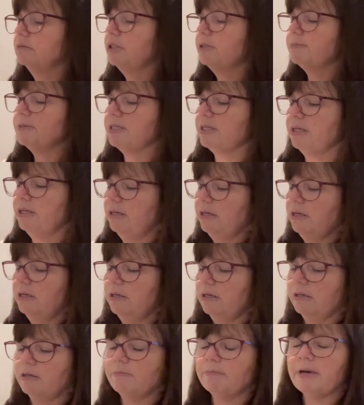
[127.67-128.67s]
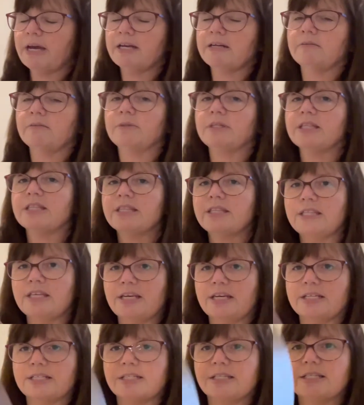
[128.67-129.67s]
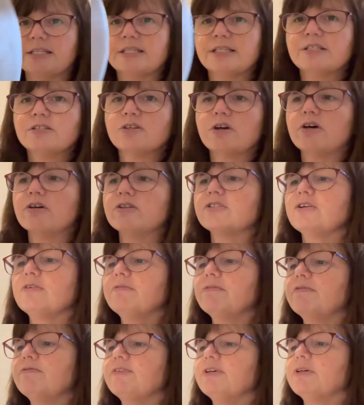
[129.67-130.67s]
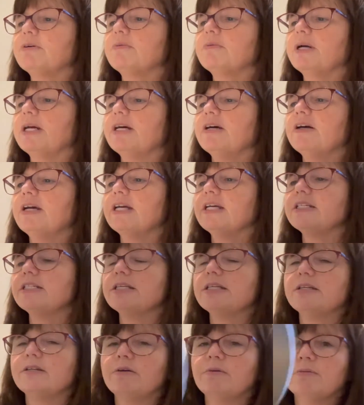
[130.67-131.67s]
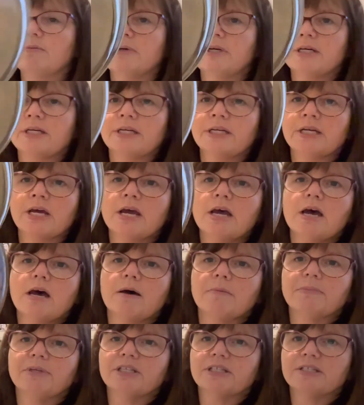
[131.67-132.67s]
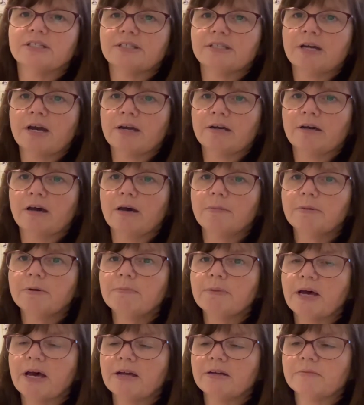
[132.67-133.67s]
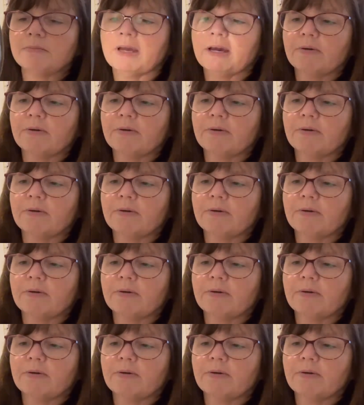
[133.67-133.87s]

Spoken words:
with this. This is also Revereware 1801, but it is not copper bottom.